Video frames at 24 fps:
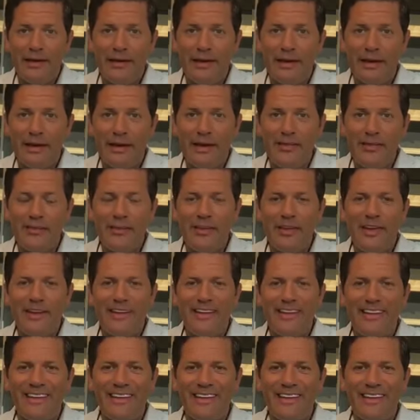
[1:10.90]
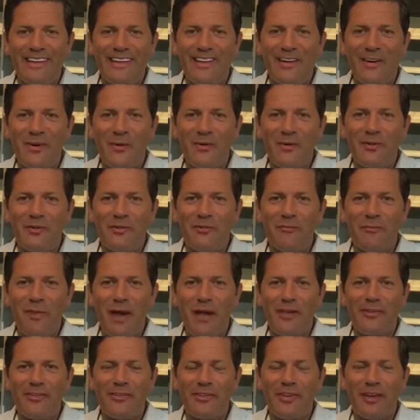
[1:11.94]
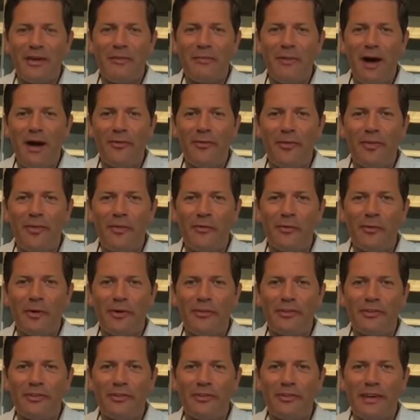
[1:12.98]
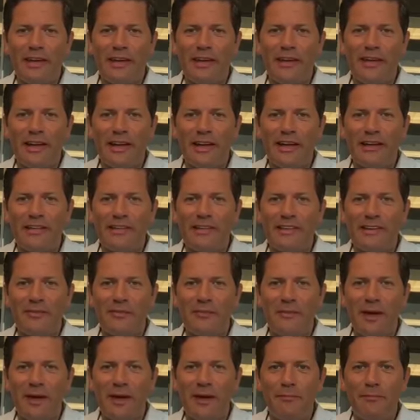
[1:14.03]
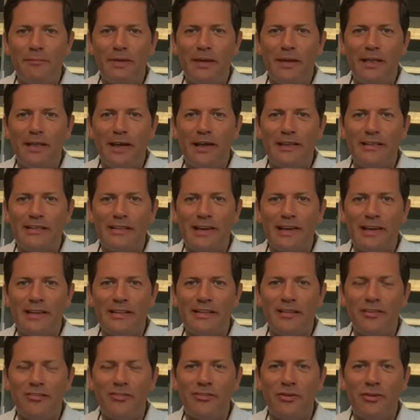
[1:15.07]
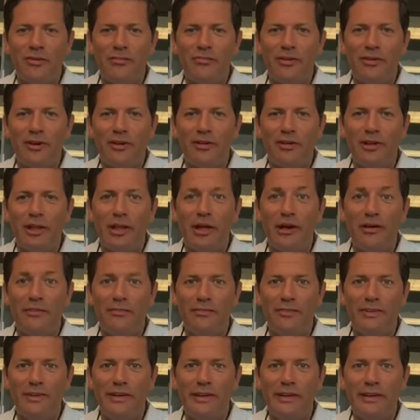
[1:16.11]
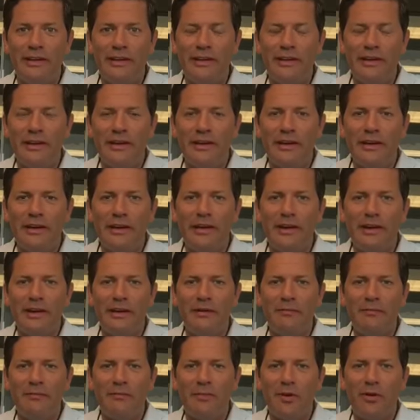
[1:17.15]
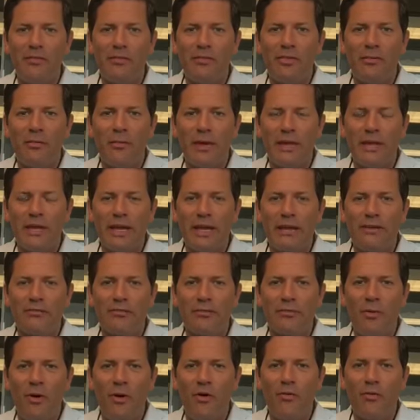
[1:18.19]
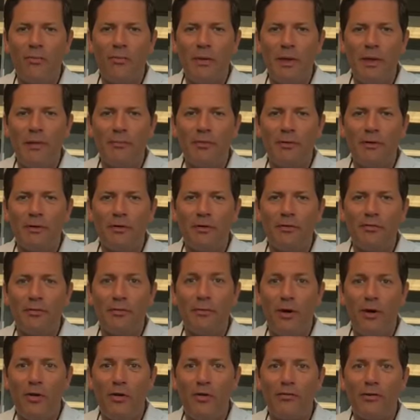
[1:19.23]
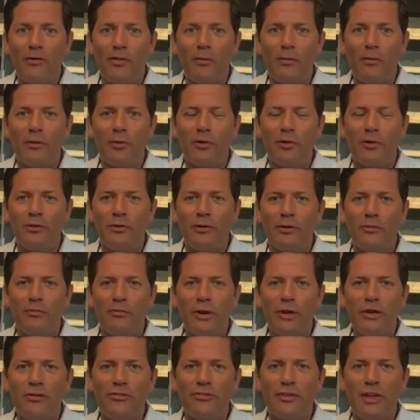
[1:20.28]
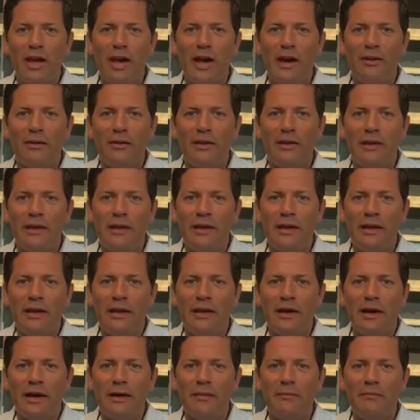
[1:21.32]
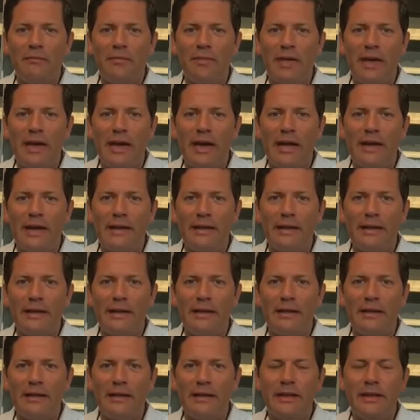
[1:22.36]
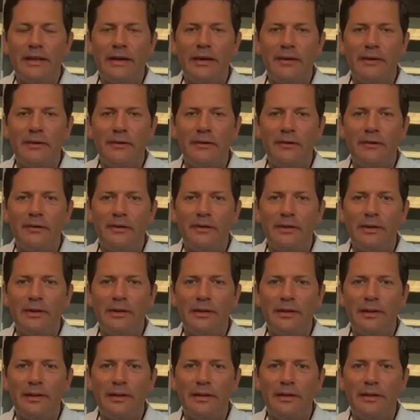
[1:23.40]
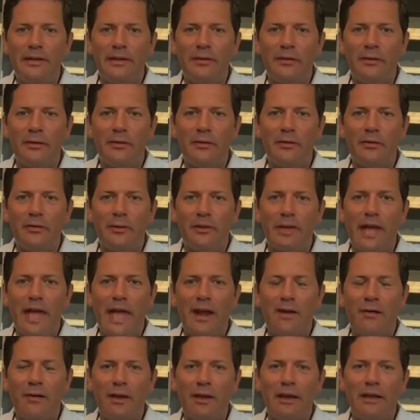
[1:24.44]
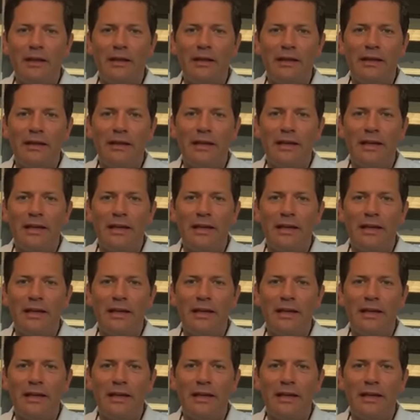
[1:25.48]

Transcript: I guess he, you know, was the best thing about this was is that, like I said in my update last night, is that Joe felt loved um, over the weekend from all the people from all over the world who reached out um, that you know that were caring